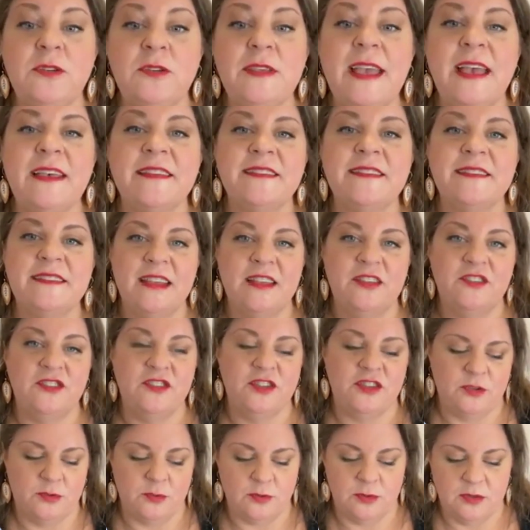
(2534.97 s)
Yes, they
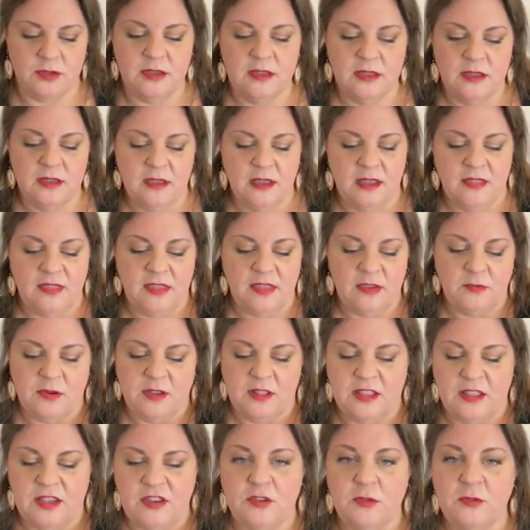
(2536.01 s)
do. They
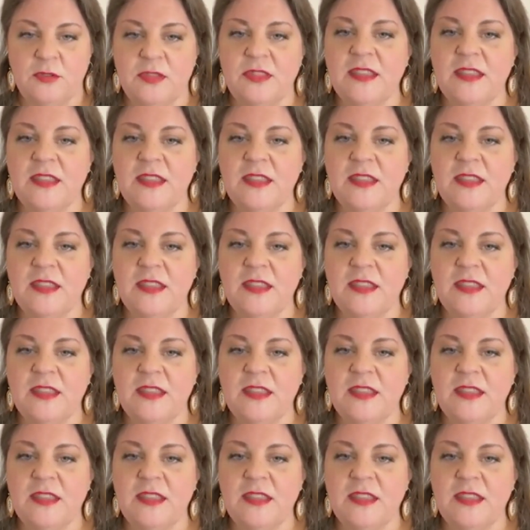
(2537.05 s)
really do.